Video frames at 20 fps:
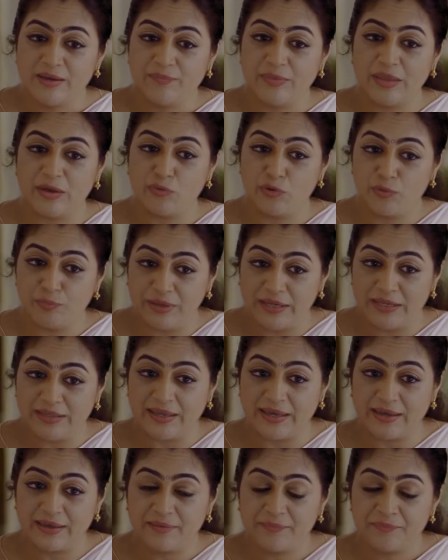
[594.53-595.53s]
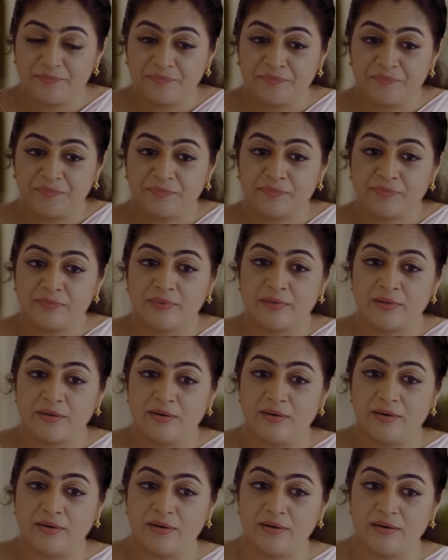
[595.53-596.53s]
They would be there
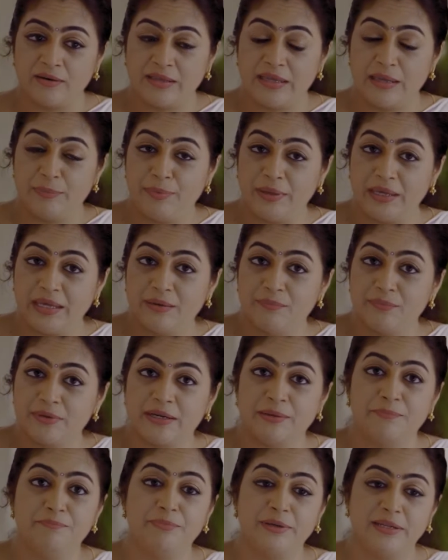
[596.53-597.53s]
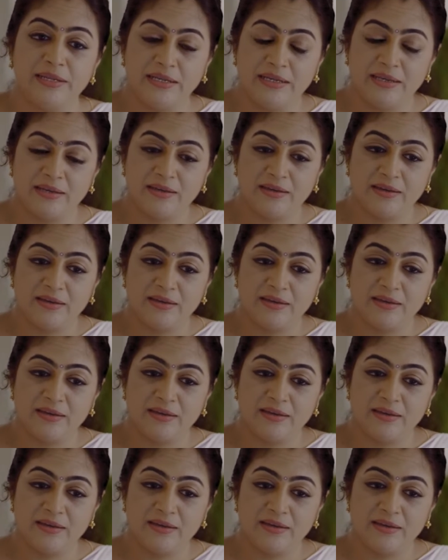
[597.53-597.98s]
keeping him company,